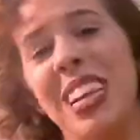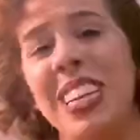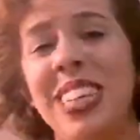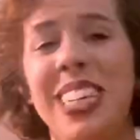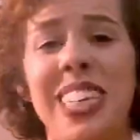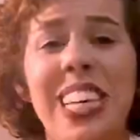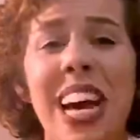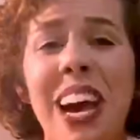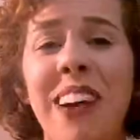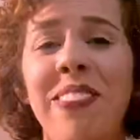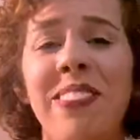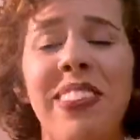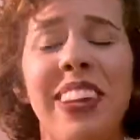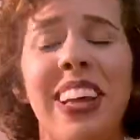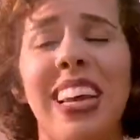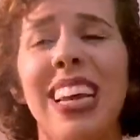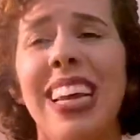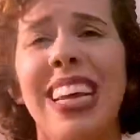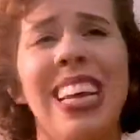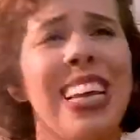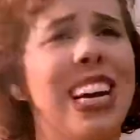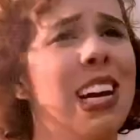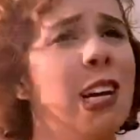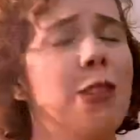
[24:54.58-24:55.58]

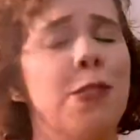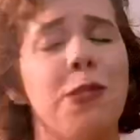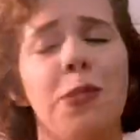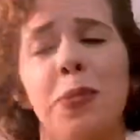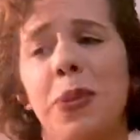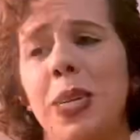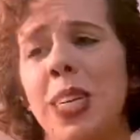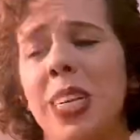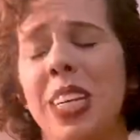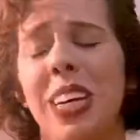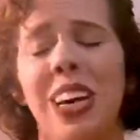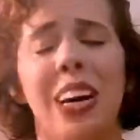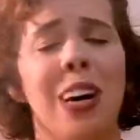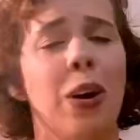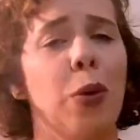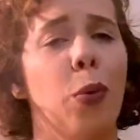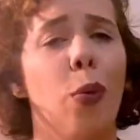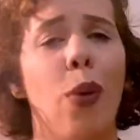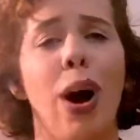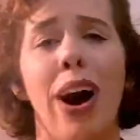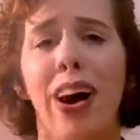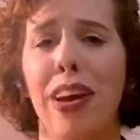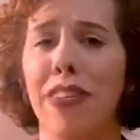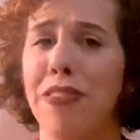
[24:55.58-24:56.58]
Definitely gives me
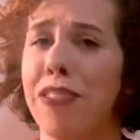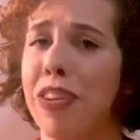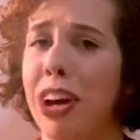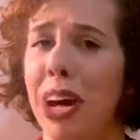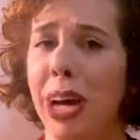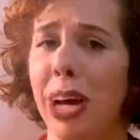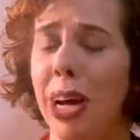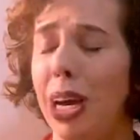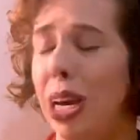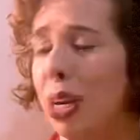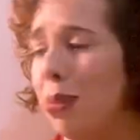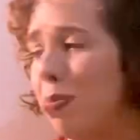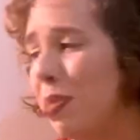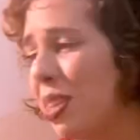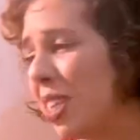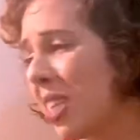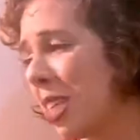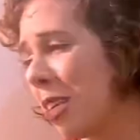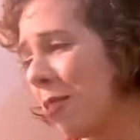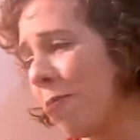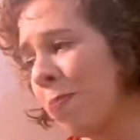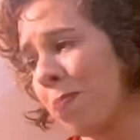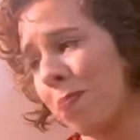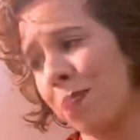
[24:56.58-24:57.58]
Hawaii vibes.
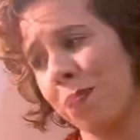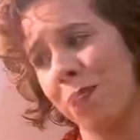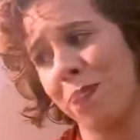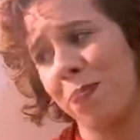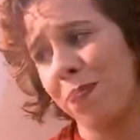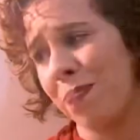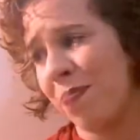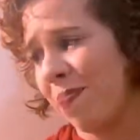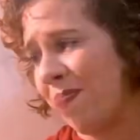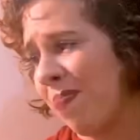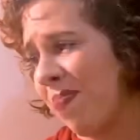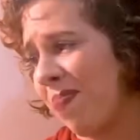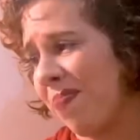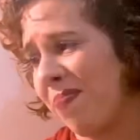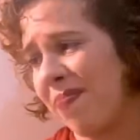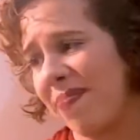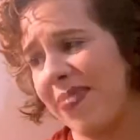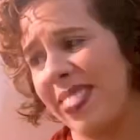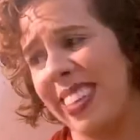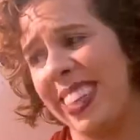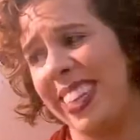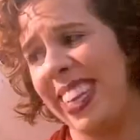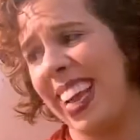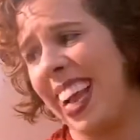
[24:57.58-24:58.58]

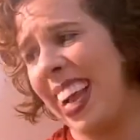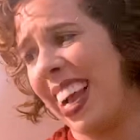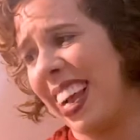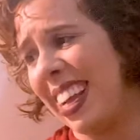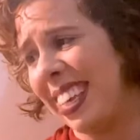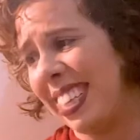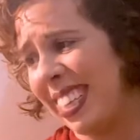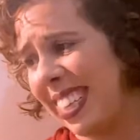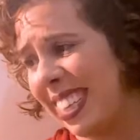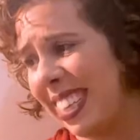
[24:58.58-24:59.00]
Yes.